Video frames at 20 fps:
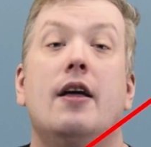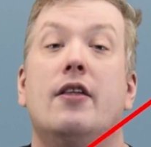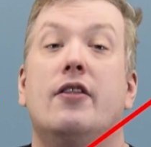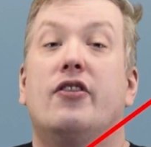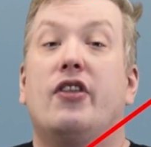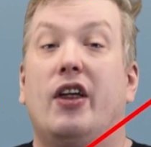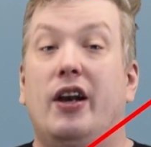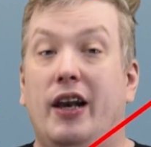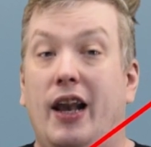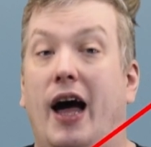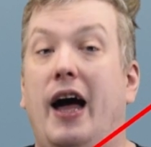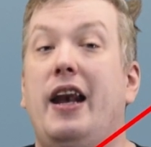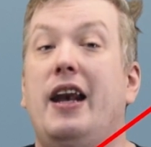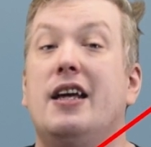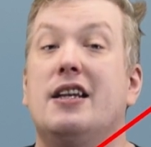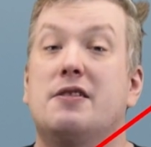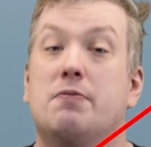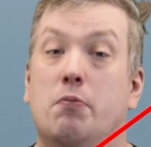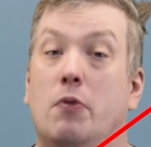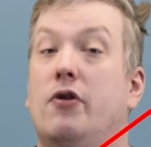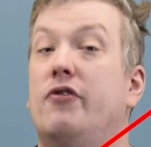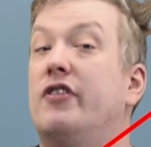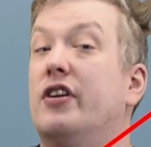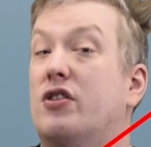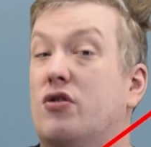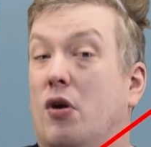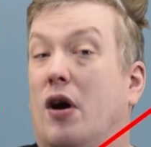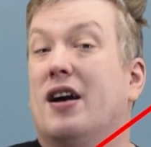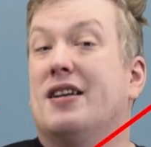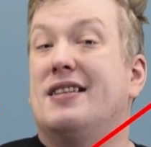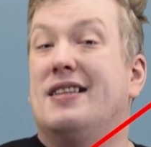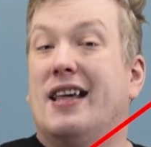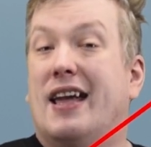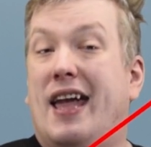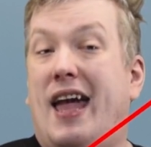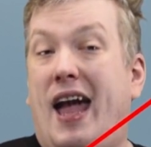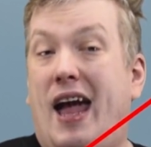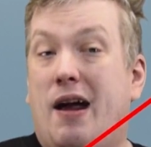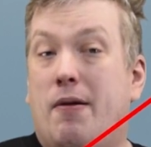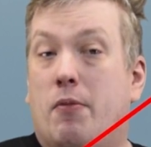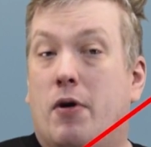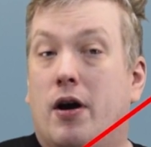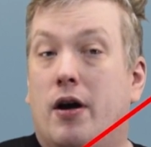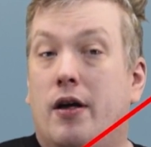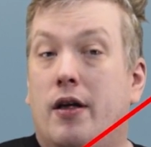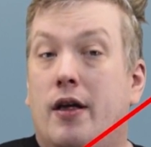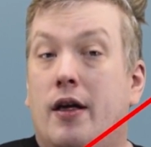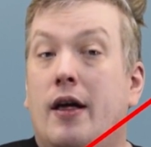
the line has moved across the camera.